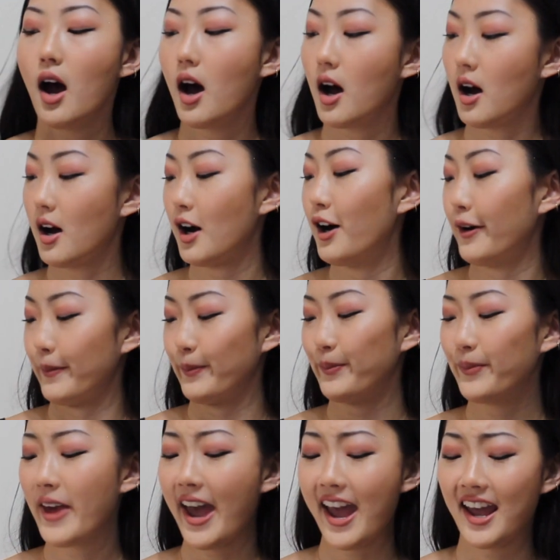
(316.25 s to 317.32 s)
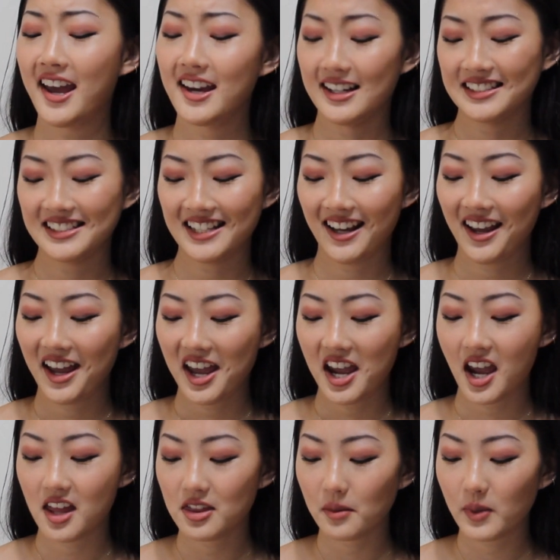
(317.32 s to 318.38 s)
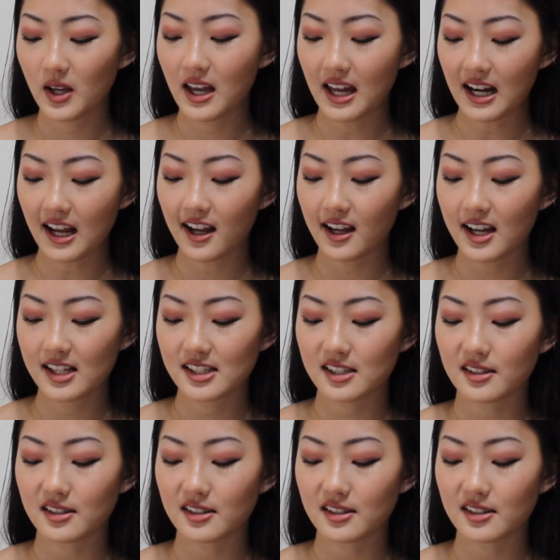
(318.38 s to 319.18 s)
And in the beginning,